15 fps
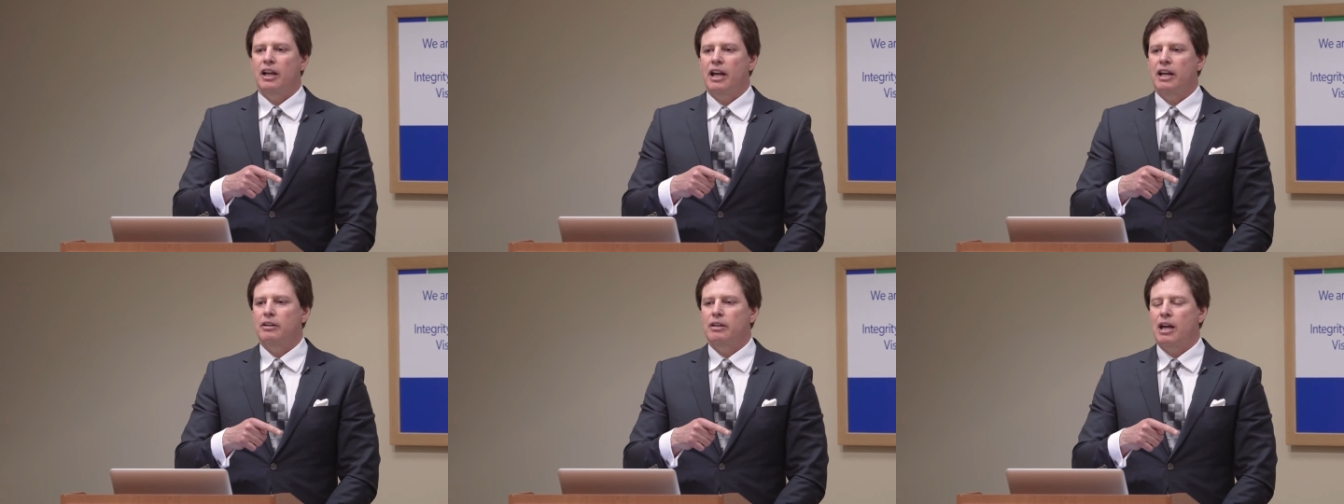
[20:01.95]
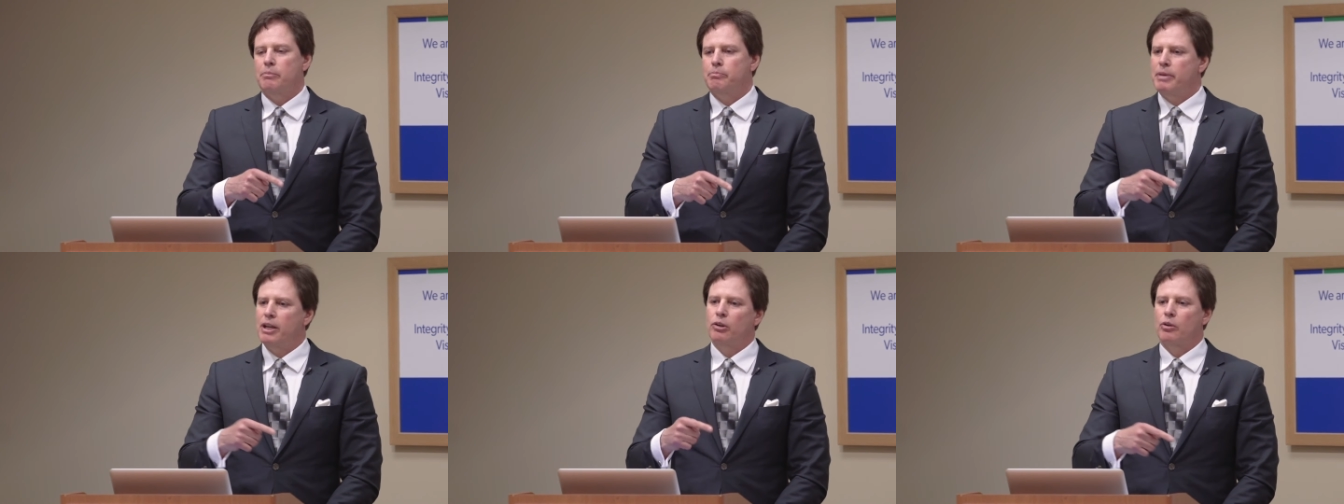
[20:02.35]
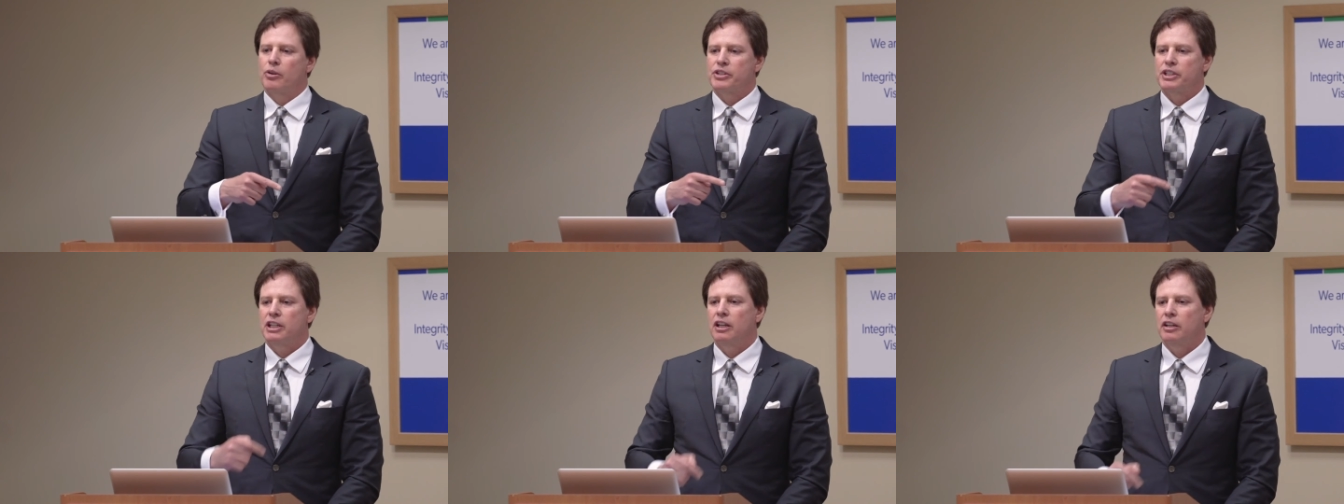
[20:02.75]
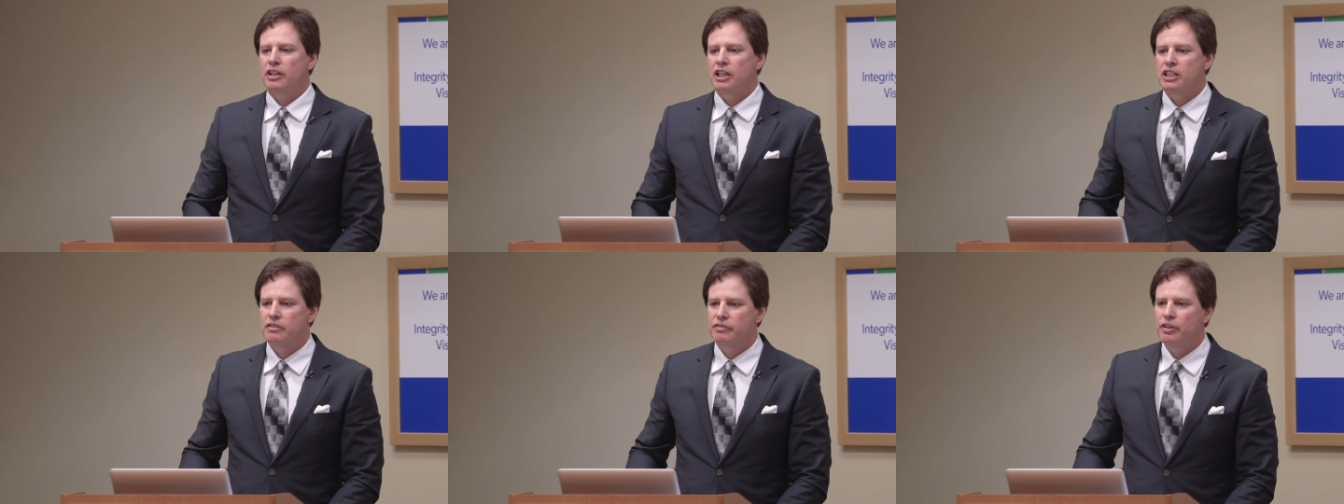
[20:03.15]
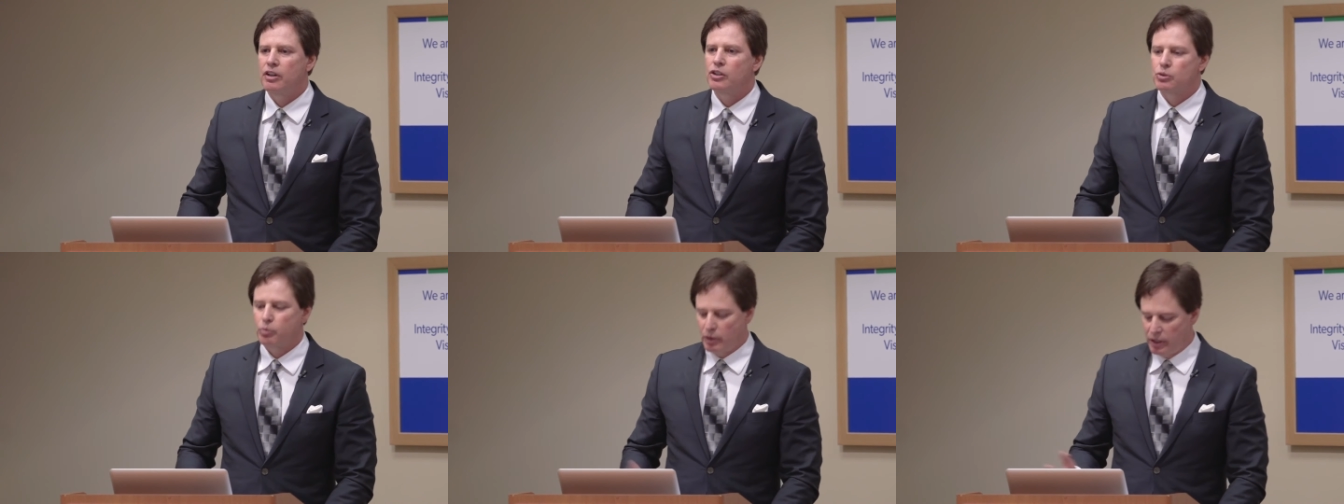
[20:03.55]
and, and minerals into these
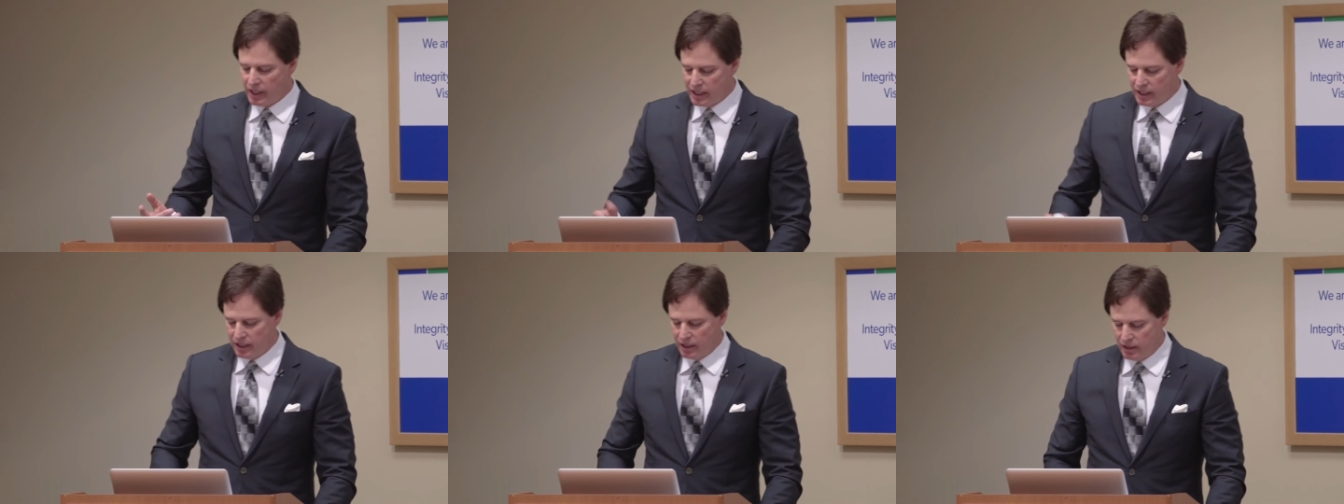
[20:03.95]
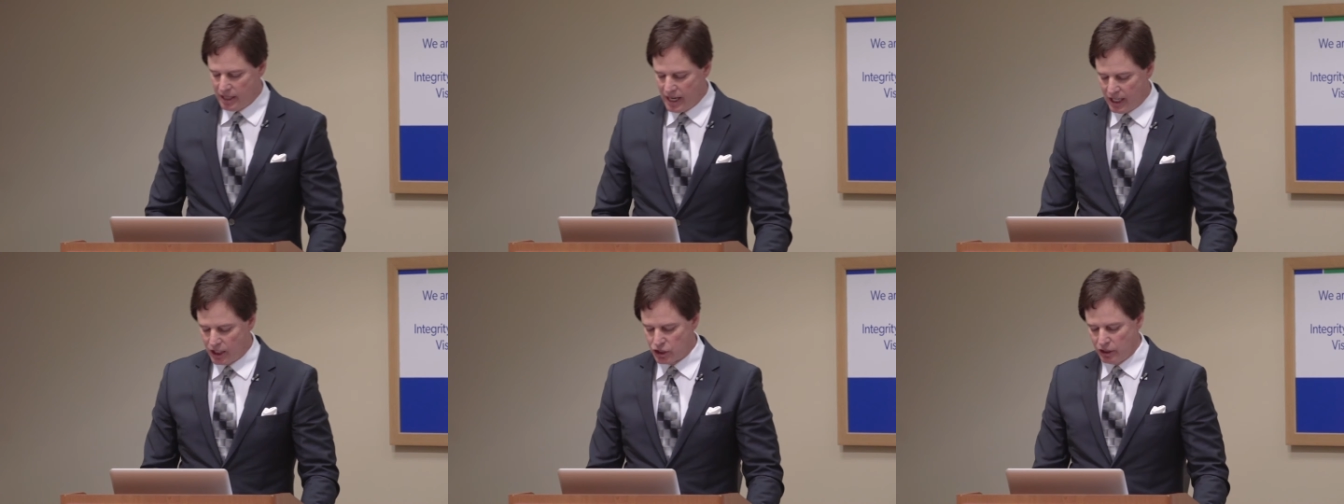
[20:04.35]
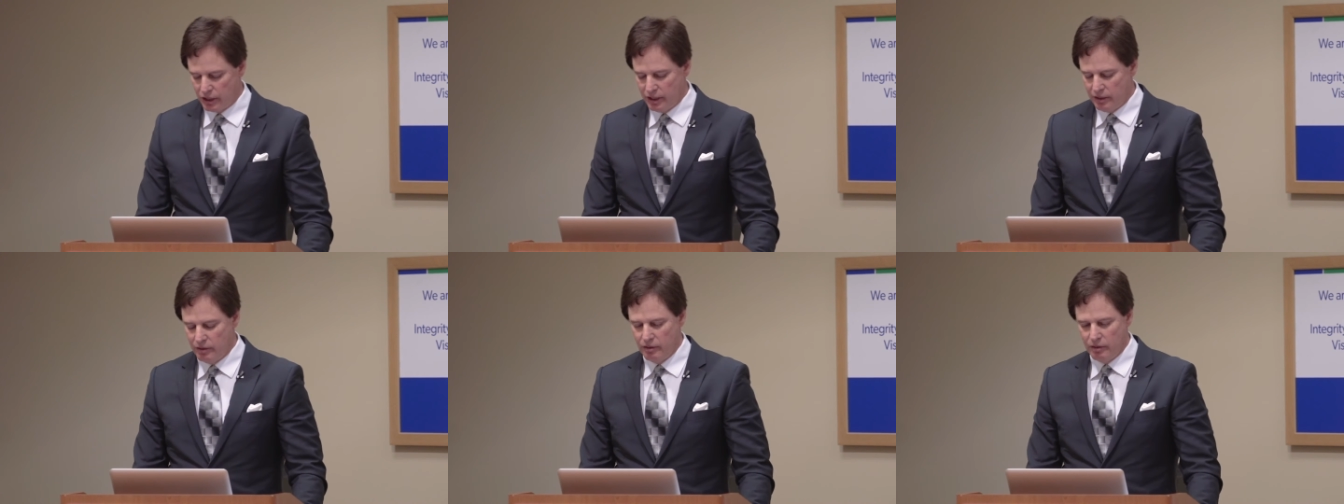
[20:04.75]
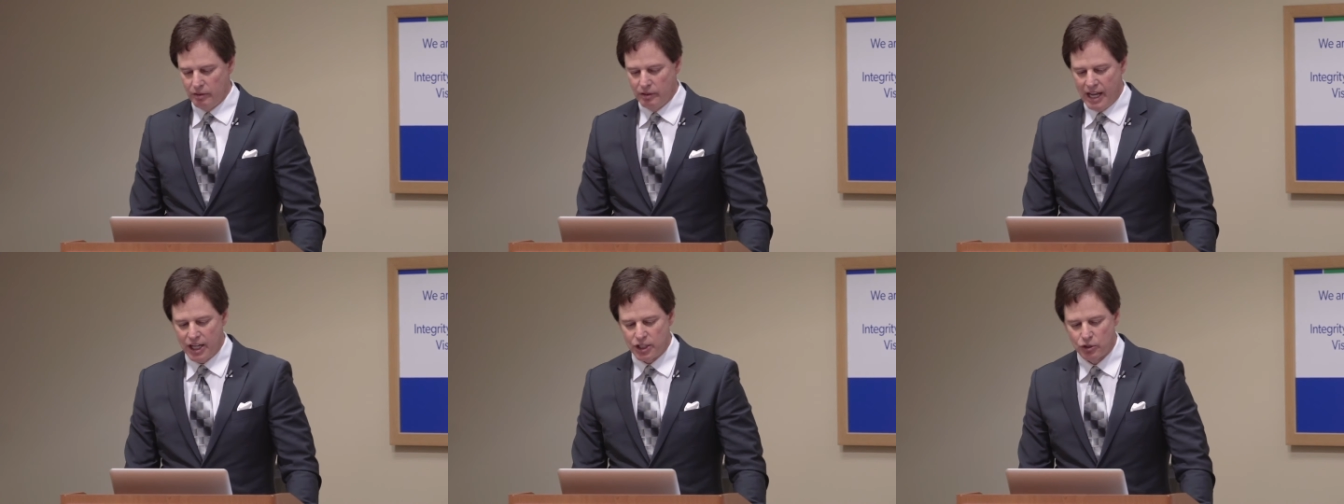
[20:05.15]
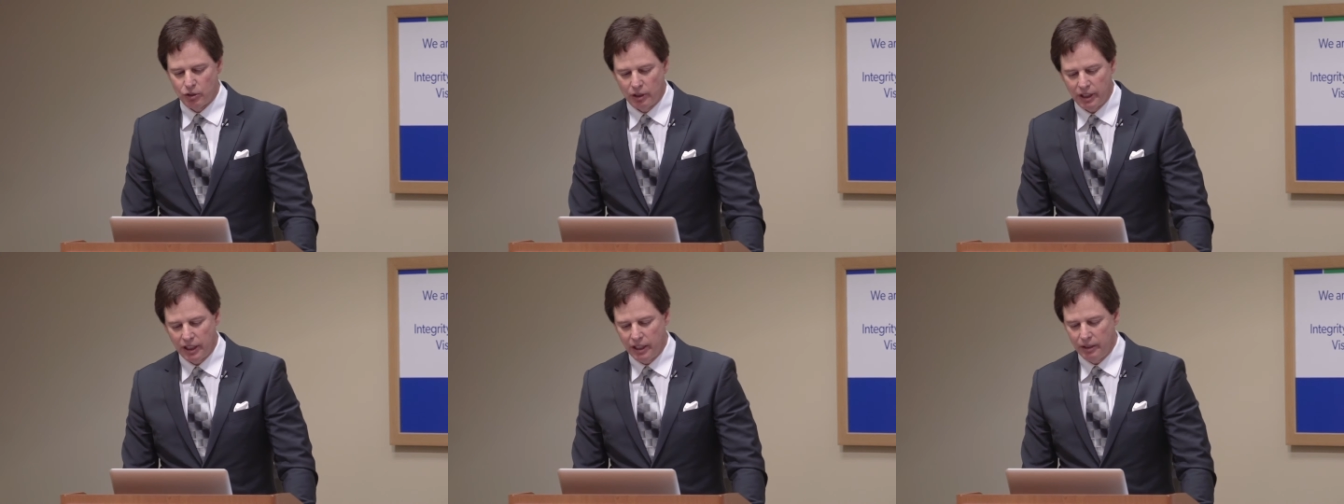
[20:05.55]
foods where they didn't actually
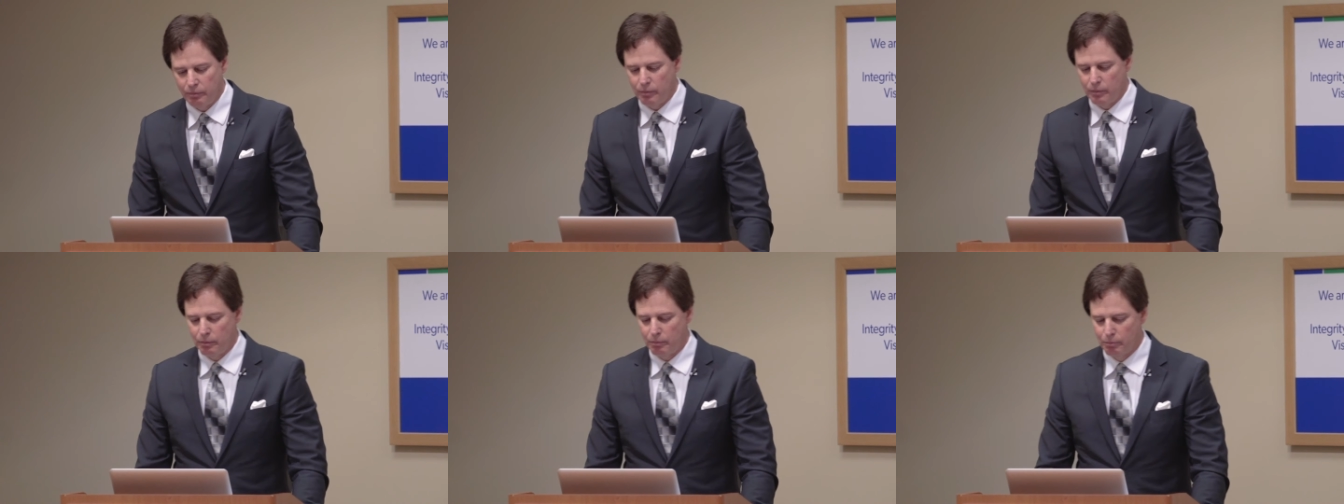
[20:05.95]
naturally